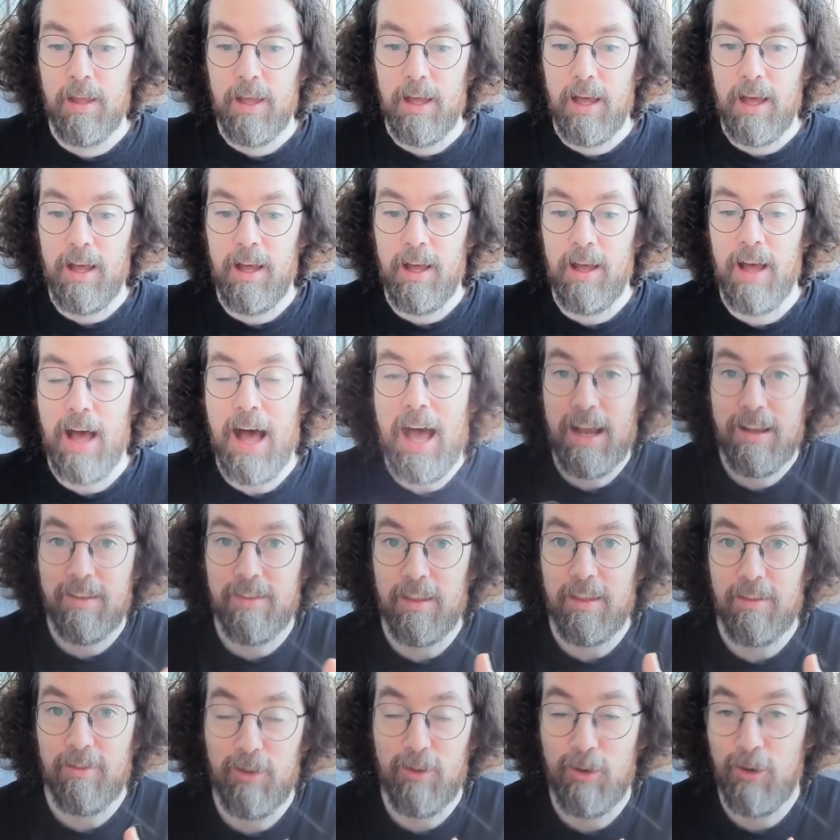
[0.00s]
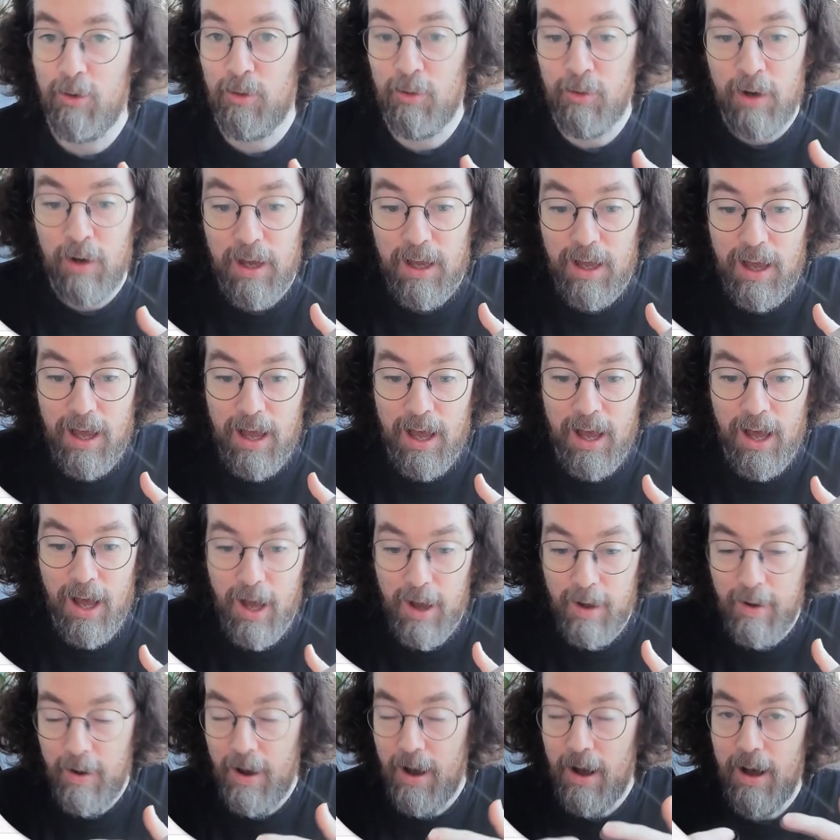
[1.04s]
access to
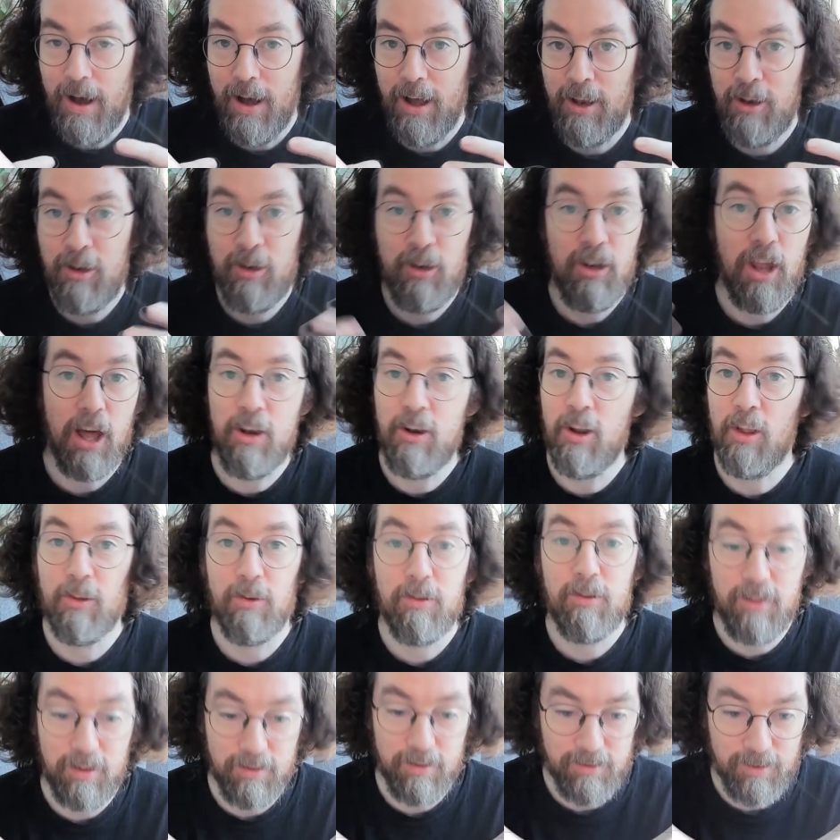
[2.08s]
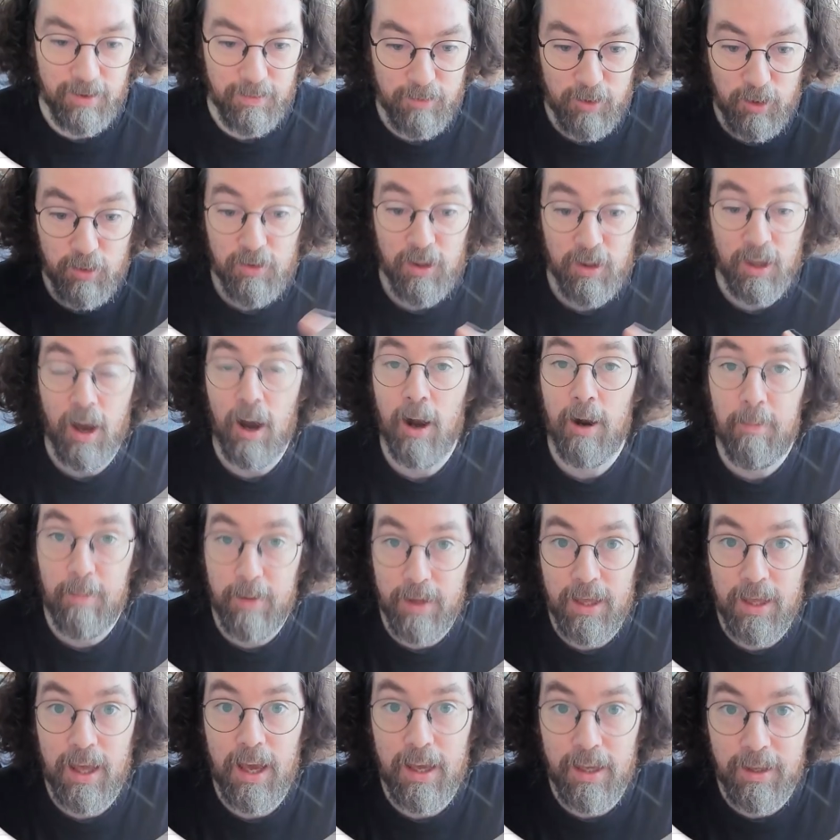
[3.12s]
another system using
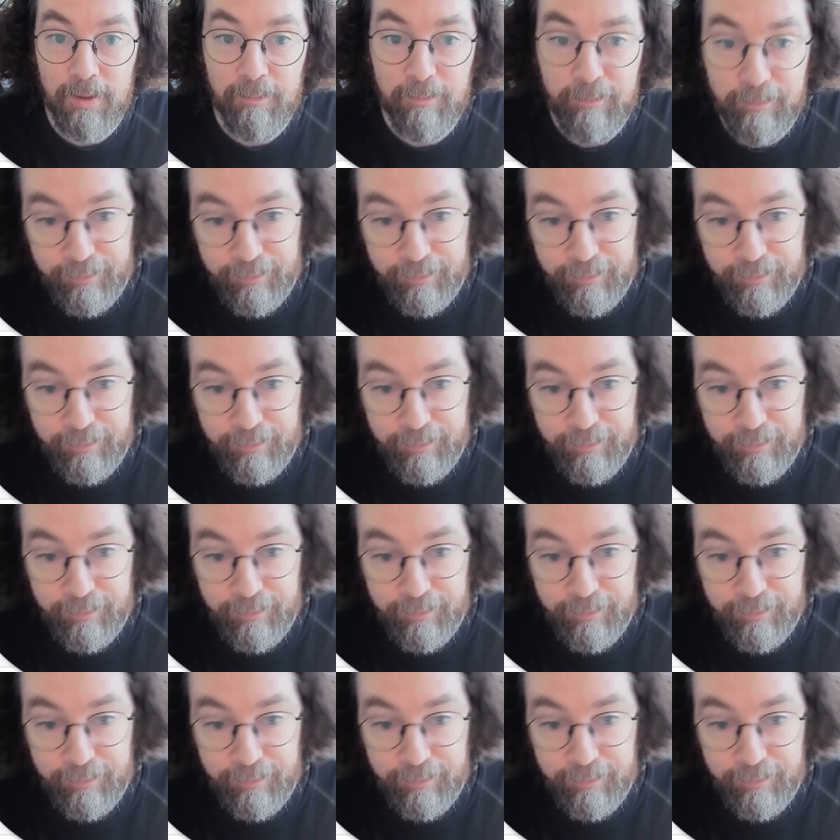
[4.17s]
RPA.